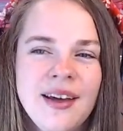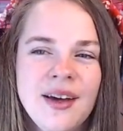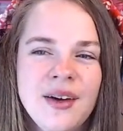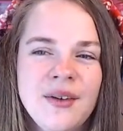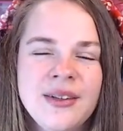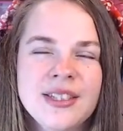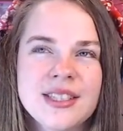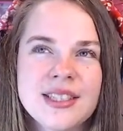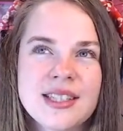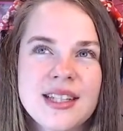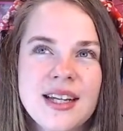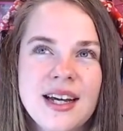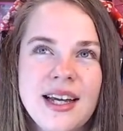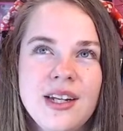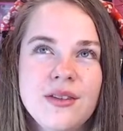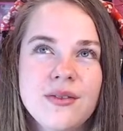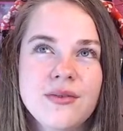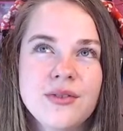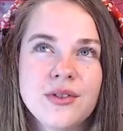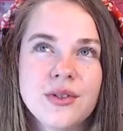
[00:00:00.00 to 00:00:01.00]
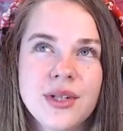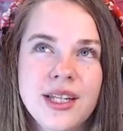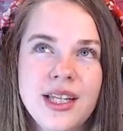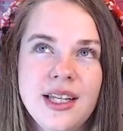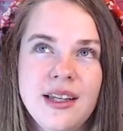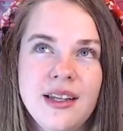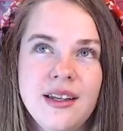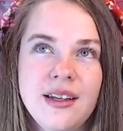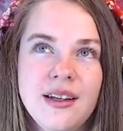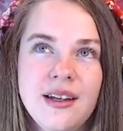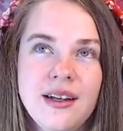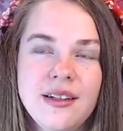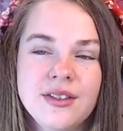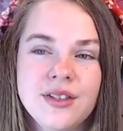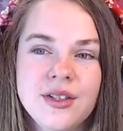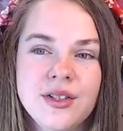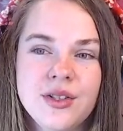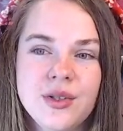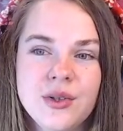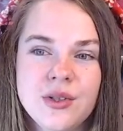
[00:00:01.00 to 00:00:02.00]
which is kind of tricky
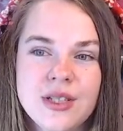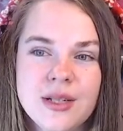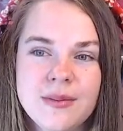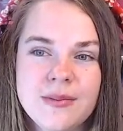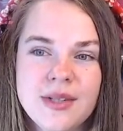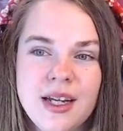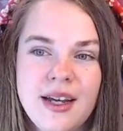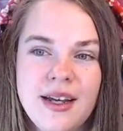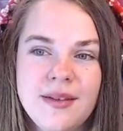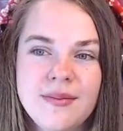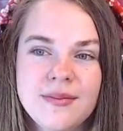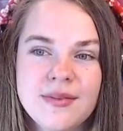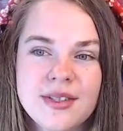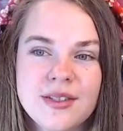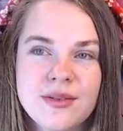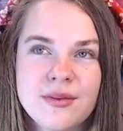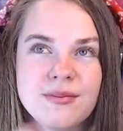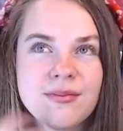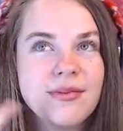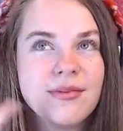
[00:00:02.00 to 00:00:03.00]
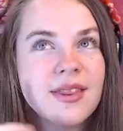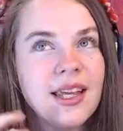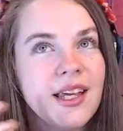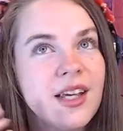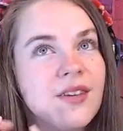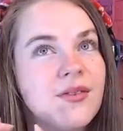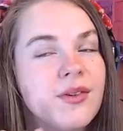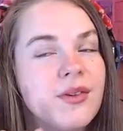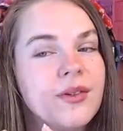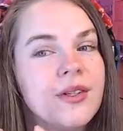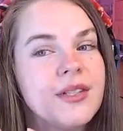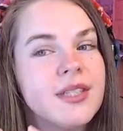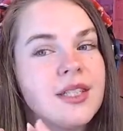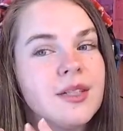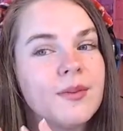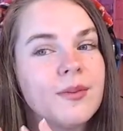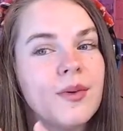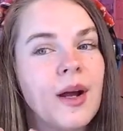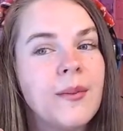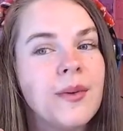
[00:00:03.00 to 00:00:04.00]
to do sometimes, to think of all those
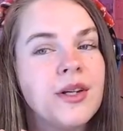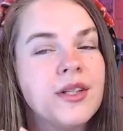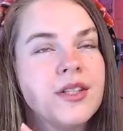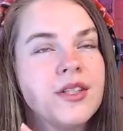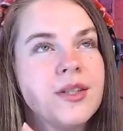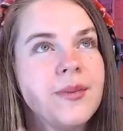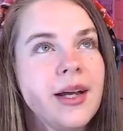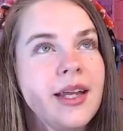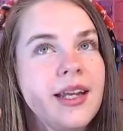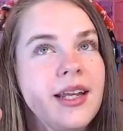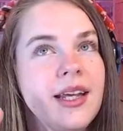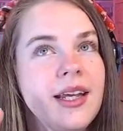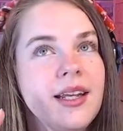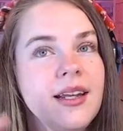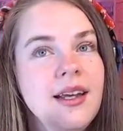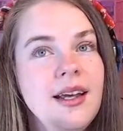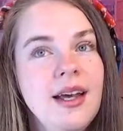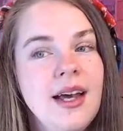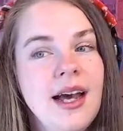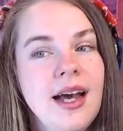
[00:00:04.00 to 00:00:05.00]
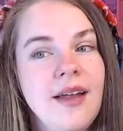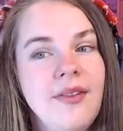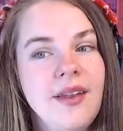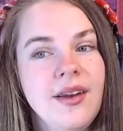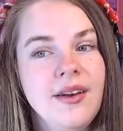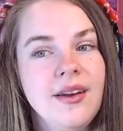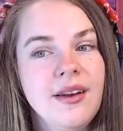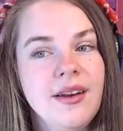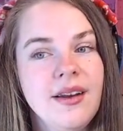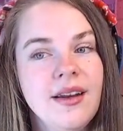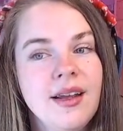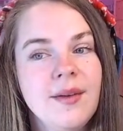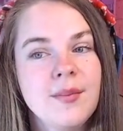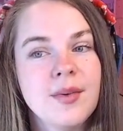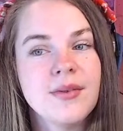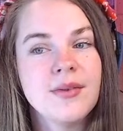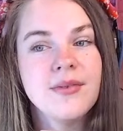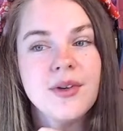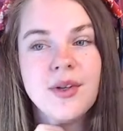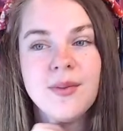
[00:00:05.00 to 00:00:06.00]
little parameters you might need and then
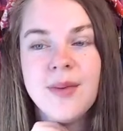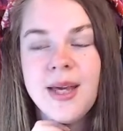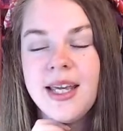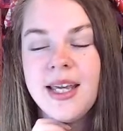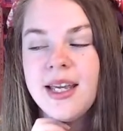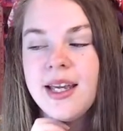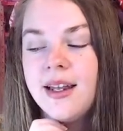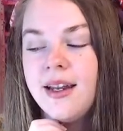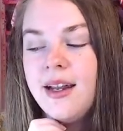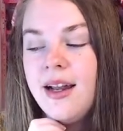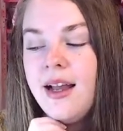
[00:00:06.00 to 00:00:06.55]
before you make it.